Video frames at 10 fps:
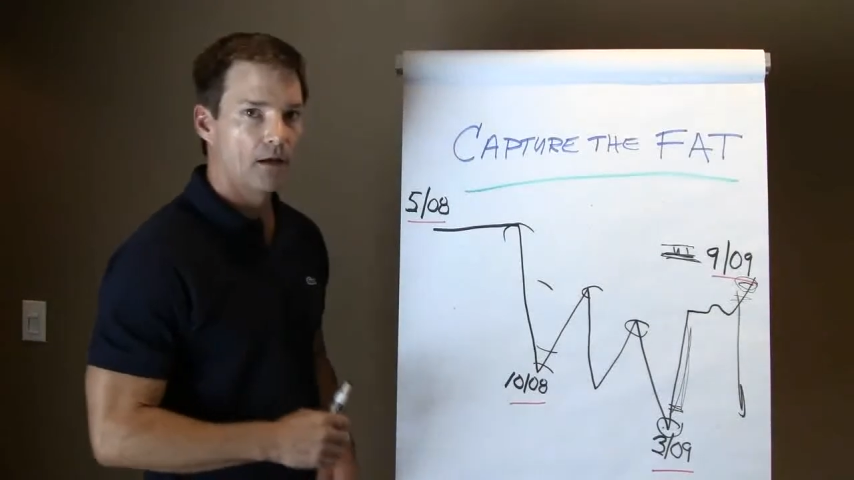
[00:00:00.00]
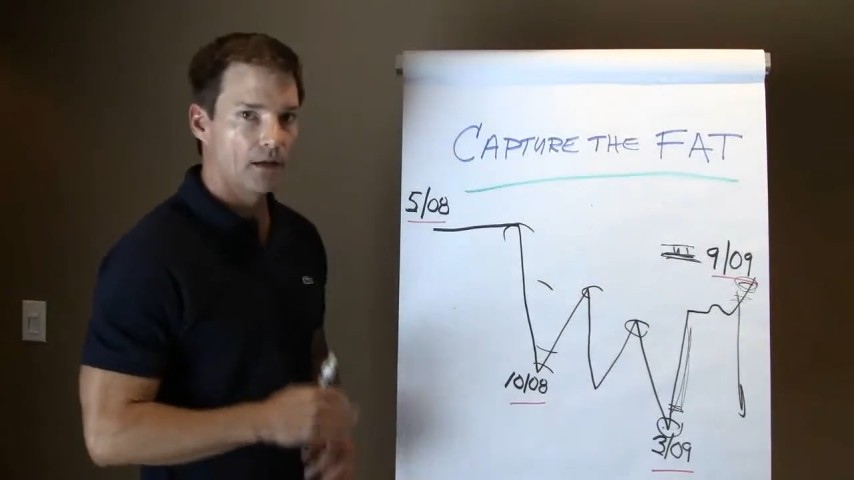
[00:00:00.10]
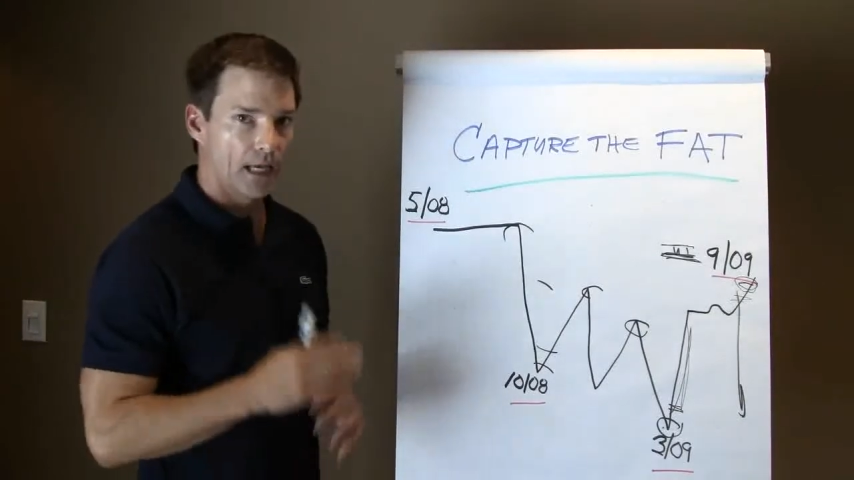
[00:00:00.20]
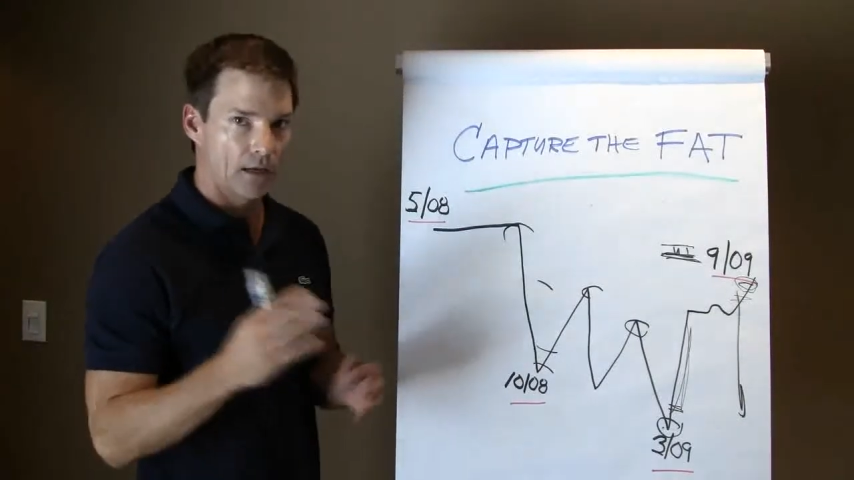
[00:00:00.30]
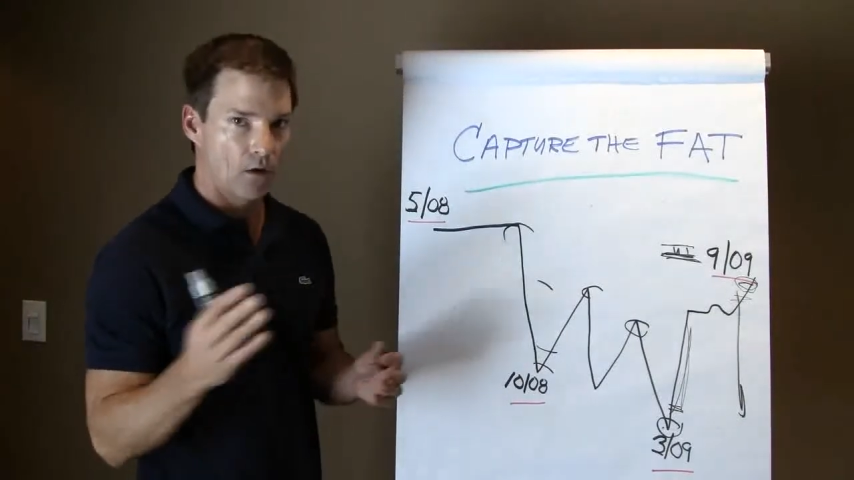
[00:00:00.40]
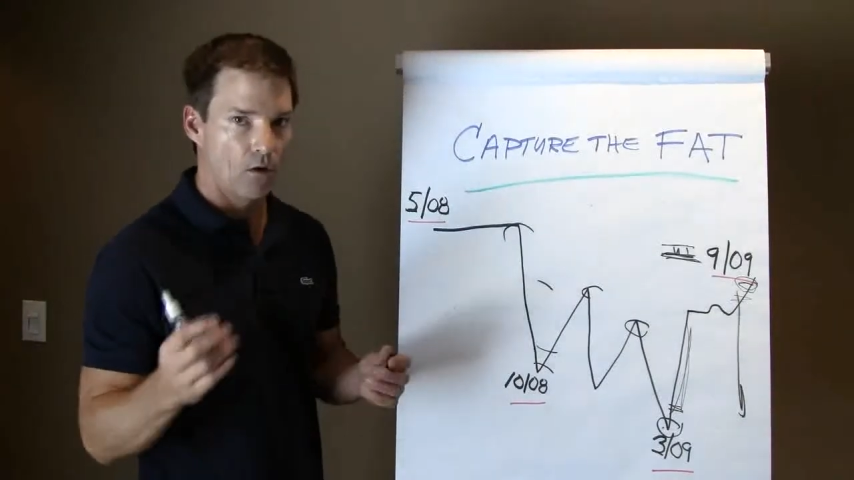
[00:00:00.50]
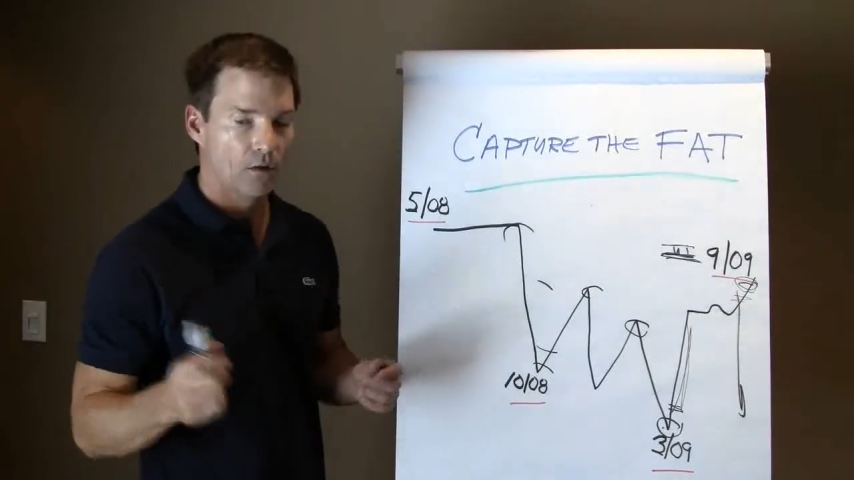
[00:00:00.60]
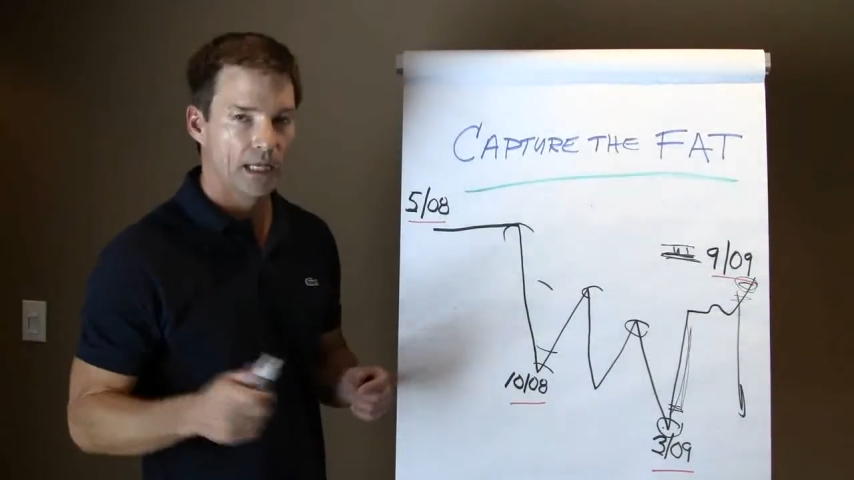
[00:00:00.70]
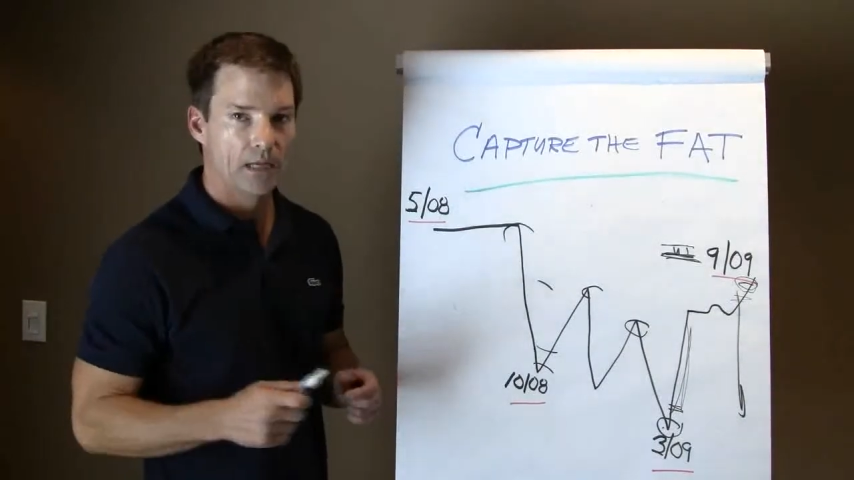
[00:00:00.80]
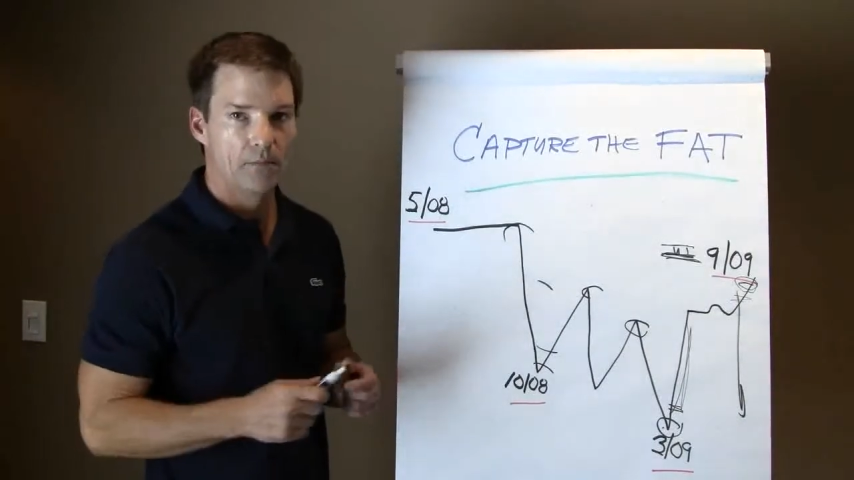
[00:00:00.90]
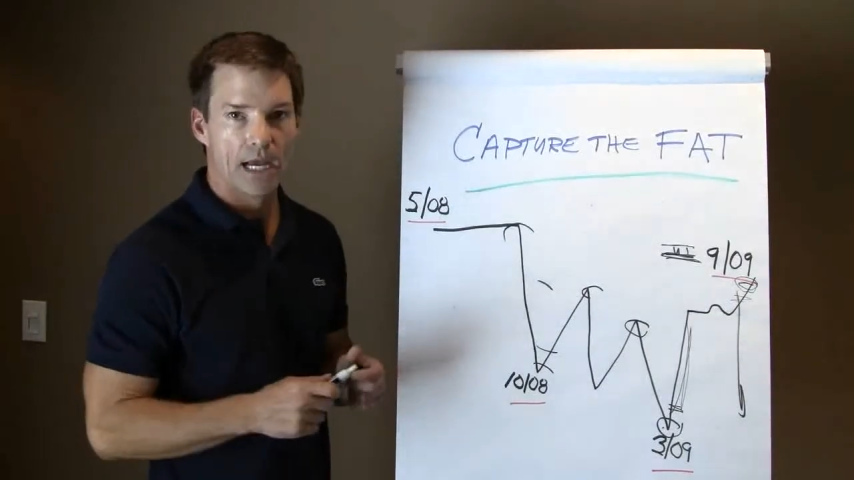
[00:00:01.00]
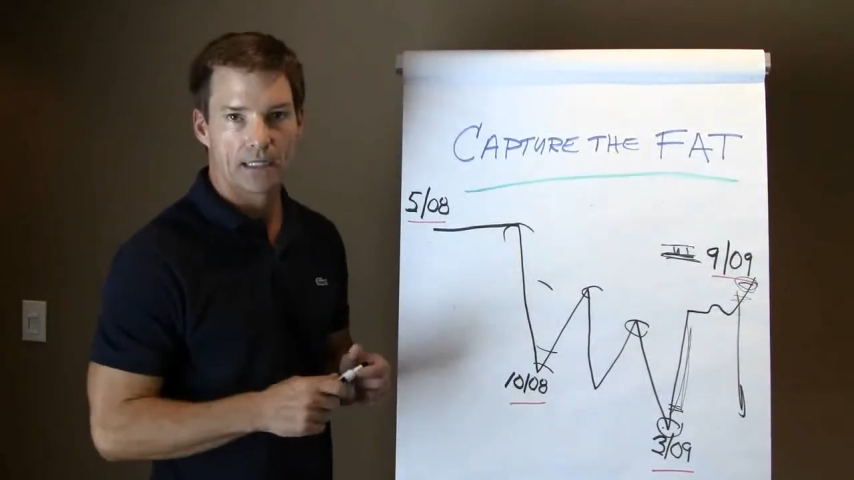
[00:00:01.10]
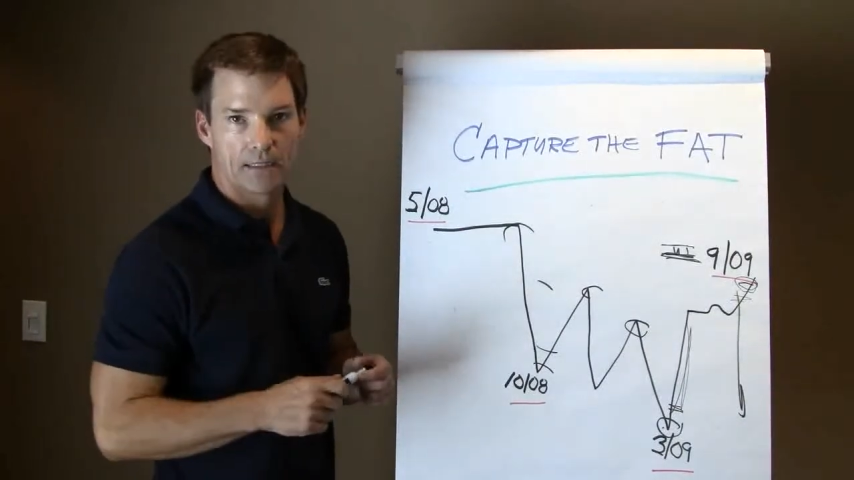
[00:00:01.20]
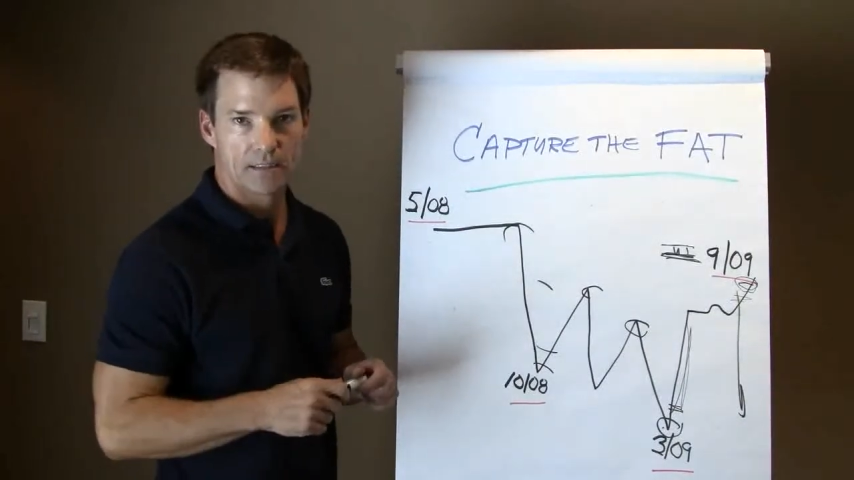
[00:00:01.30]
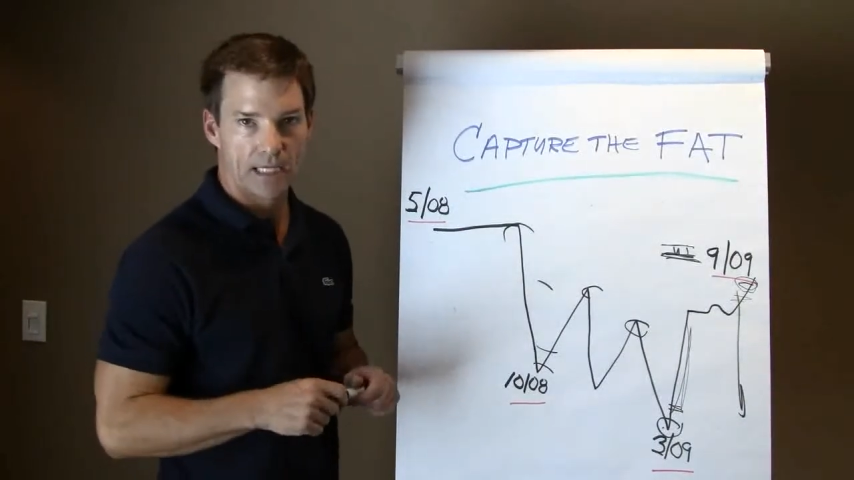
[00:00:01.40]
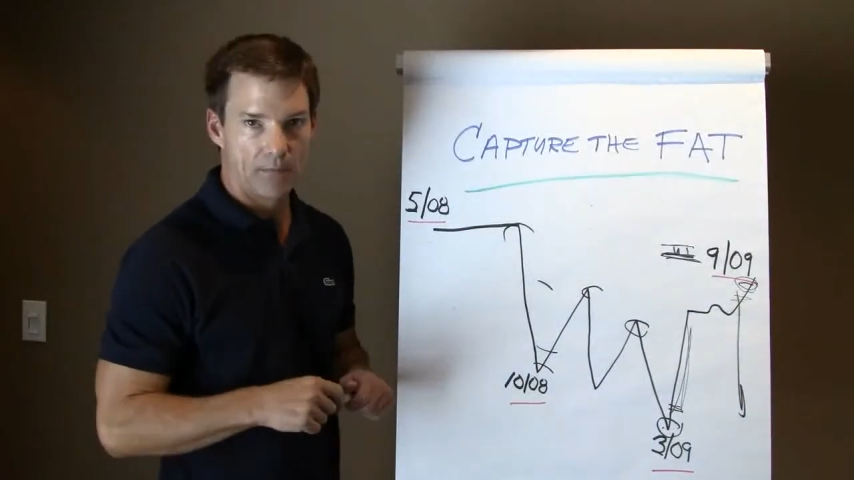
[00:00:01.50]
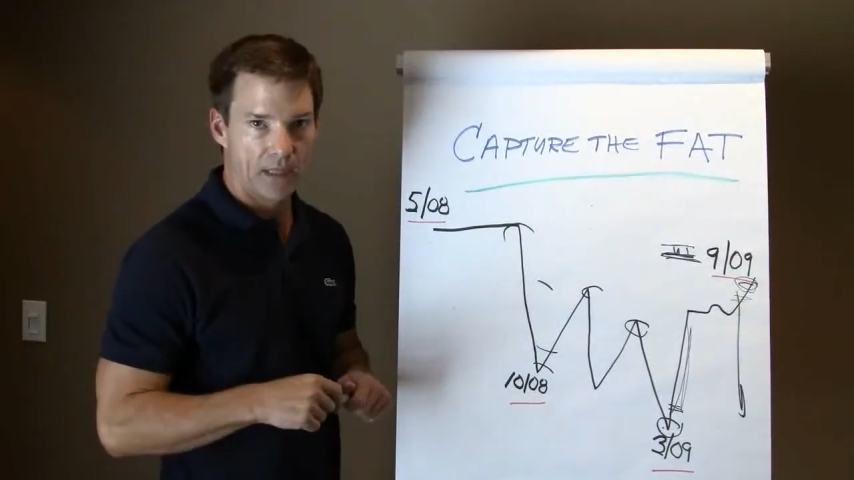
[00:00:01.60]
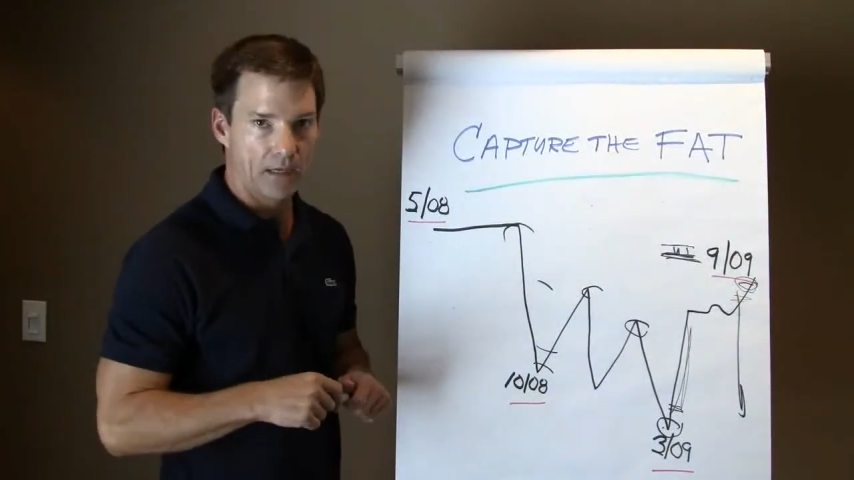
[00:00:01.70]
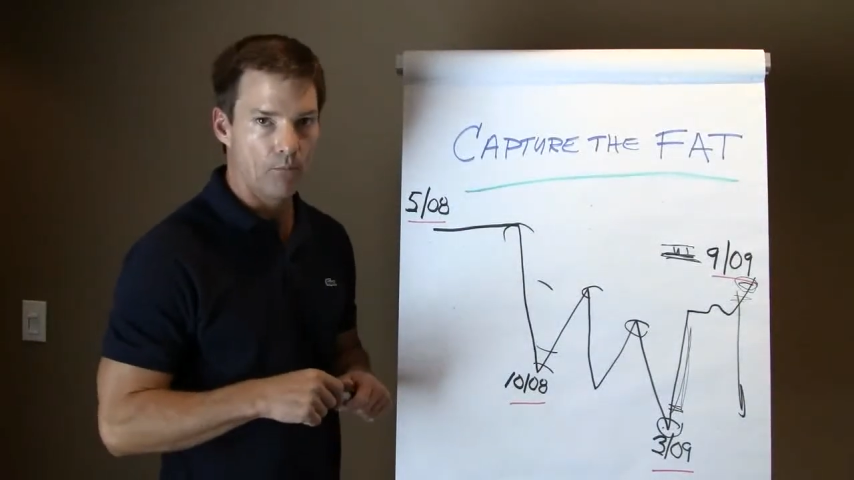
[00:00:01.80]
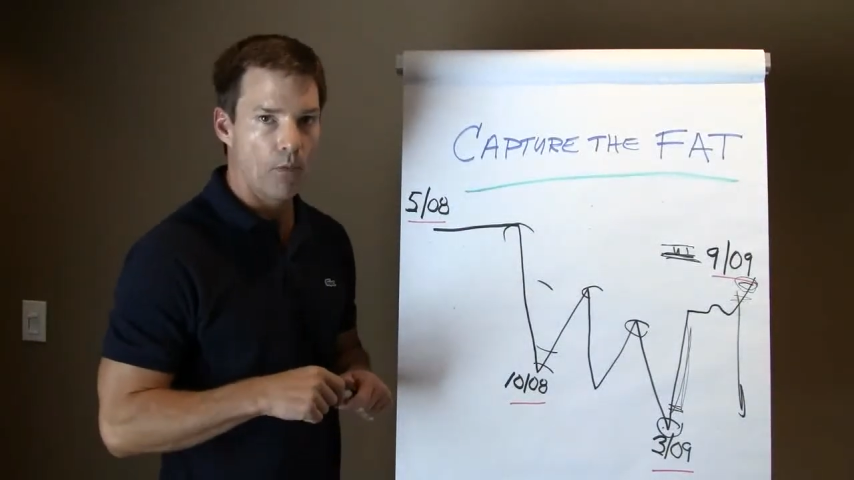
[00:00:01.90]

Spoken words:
Okay, all getting back to the same thing,